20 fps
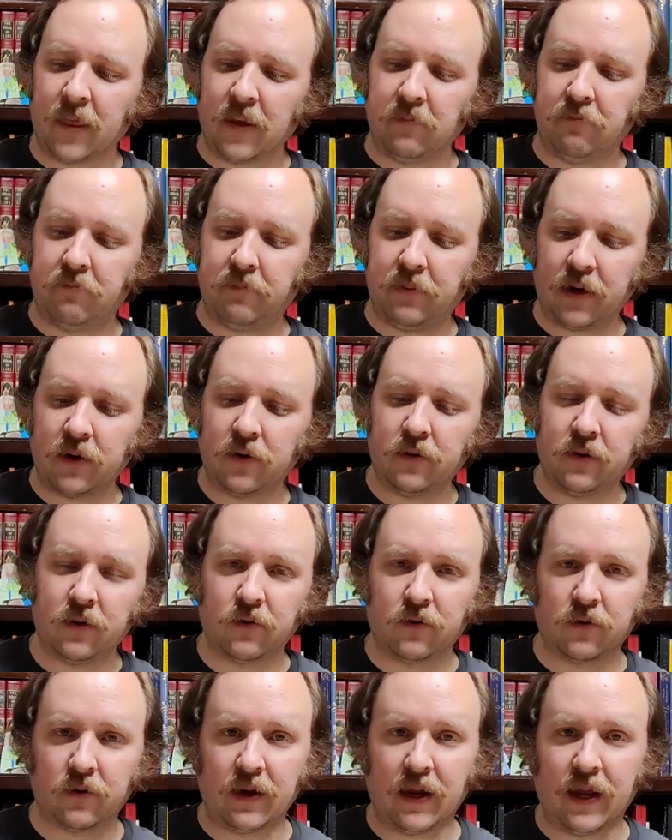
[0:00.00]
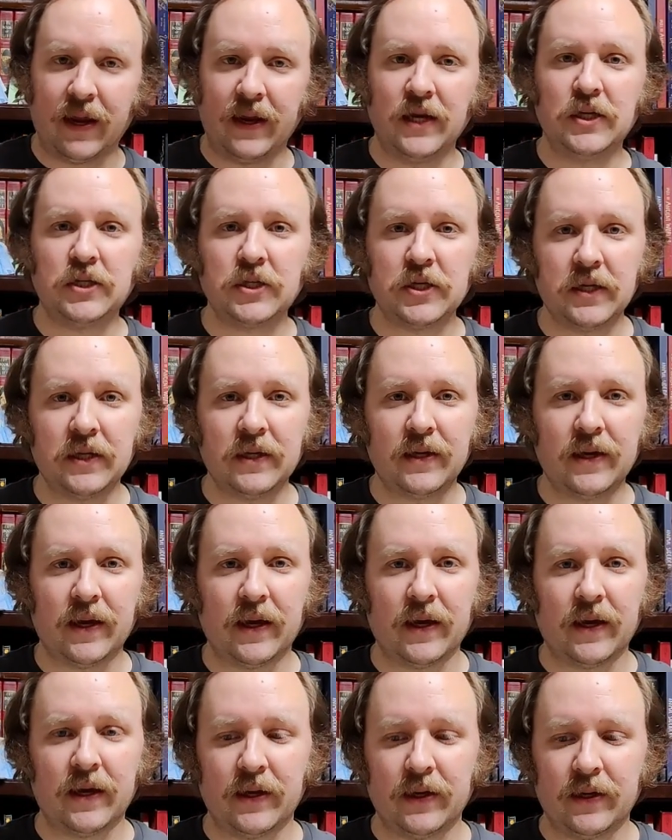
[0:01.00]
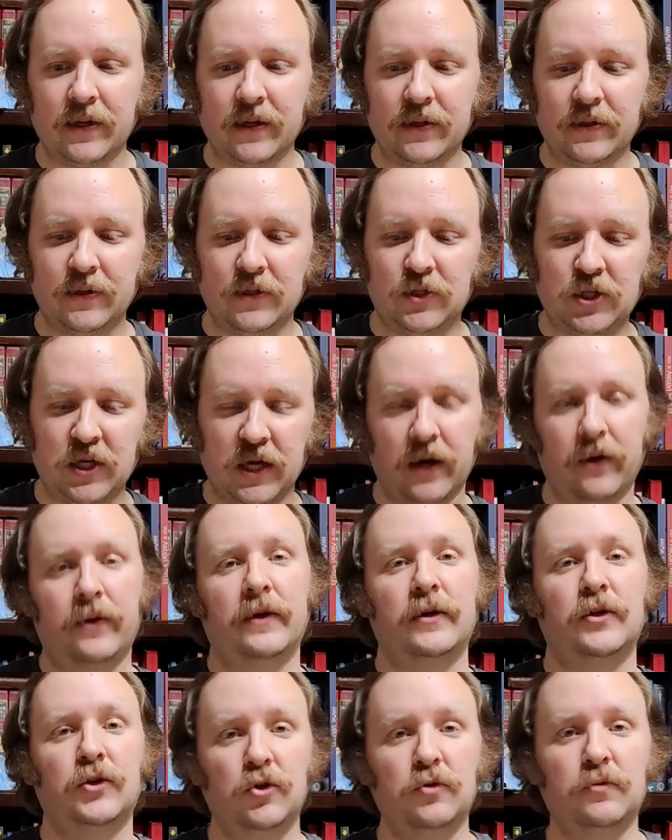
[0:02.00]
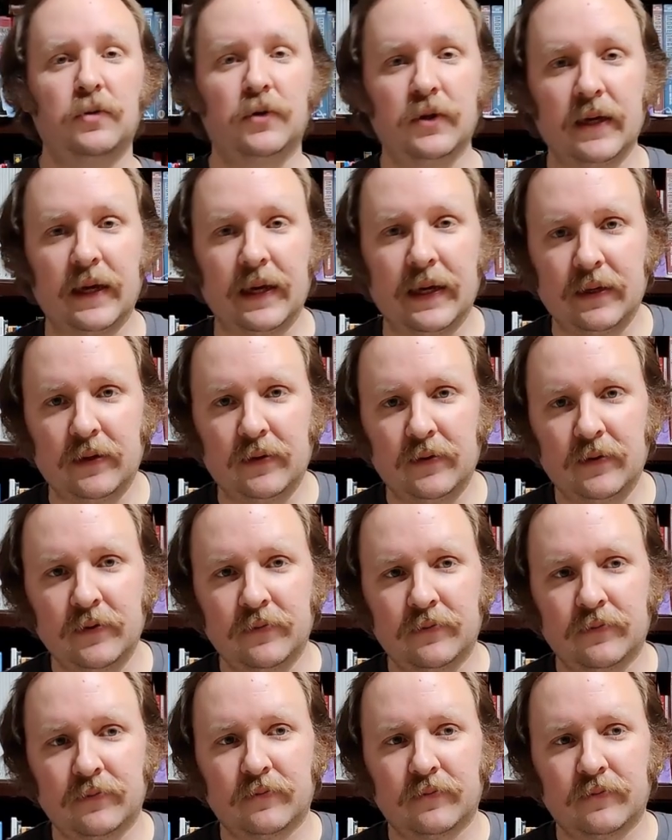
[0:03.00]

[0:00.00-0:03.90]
barrel or aging a cherry Jubelale